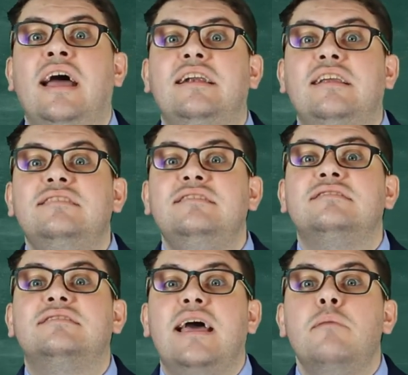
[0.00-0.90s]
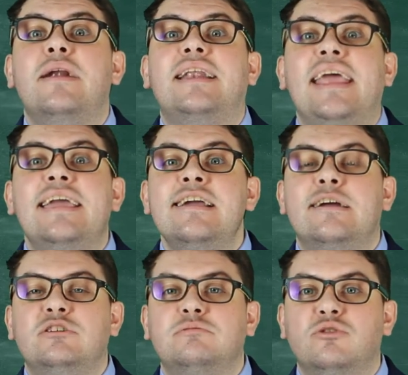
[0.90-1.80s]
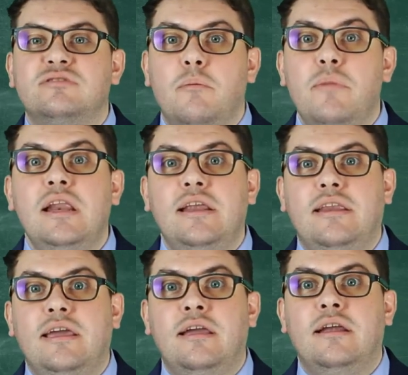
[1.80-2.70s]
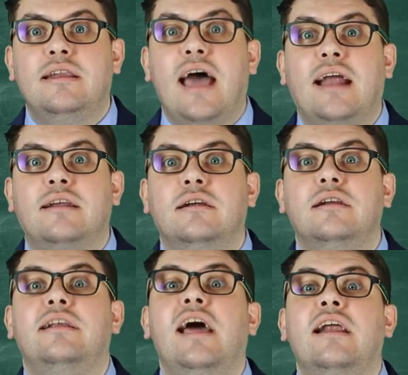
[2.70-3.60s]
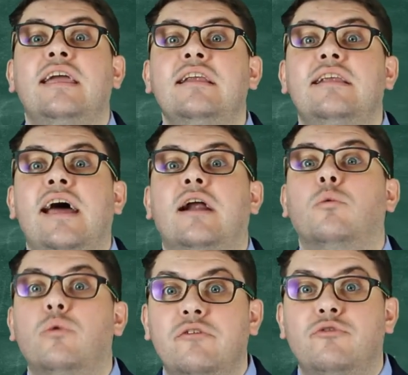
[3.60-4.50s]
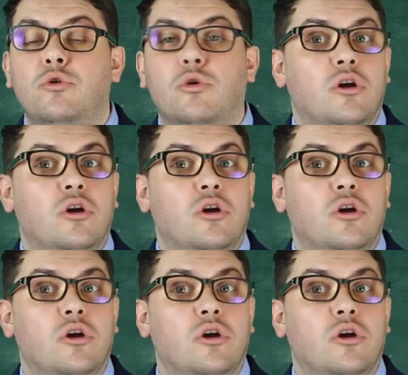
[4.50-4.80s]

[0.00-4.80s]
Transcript: this is them taking responsibility that they're in there with you.